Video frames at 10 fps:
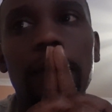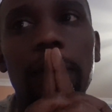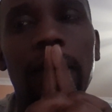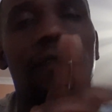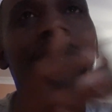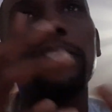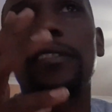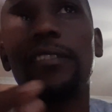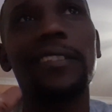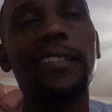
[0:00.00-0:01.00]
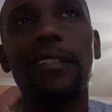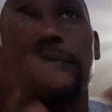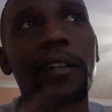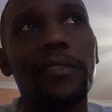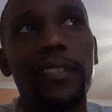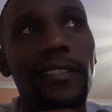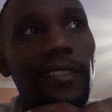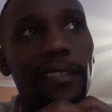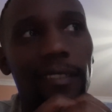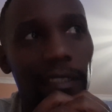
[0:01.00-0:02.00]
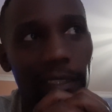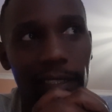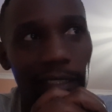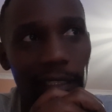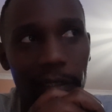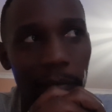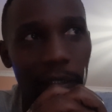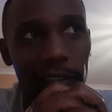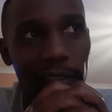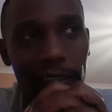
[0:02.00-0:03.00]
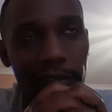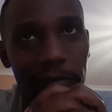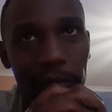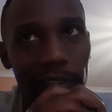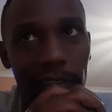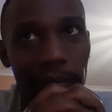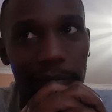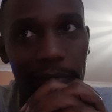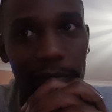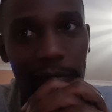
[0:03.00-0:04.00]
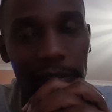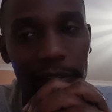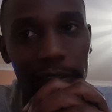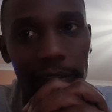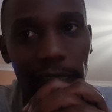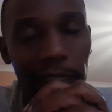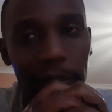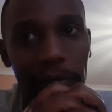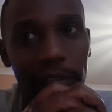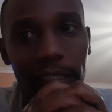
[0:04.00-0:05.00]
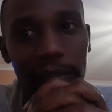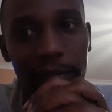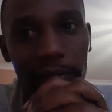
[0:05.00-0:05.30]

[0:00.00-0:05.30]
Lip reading: But just thinking about it, it must have messed up a lot of stuff.